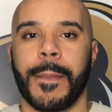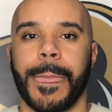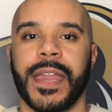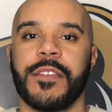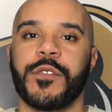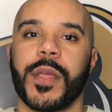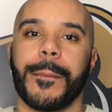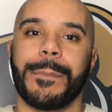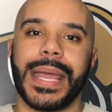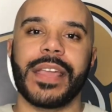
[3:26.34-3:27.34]
And if you're
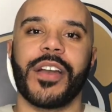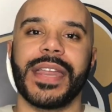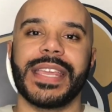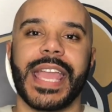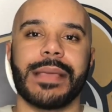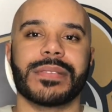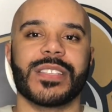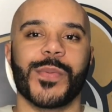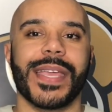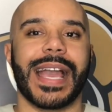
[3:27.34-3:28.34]
betting on any games
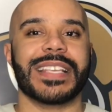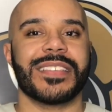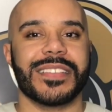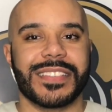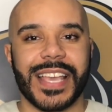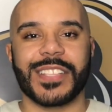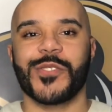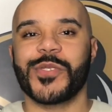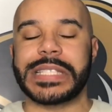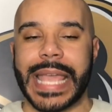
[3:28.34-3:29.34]
this week, I suggest
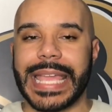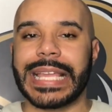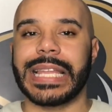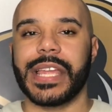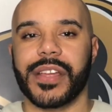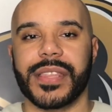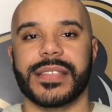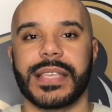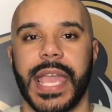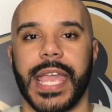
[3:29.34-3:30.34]
you stay clear of
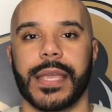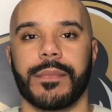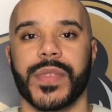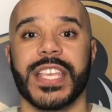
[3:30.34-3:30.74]
this game.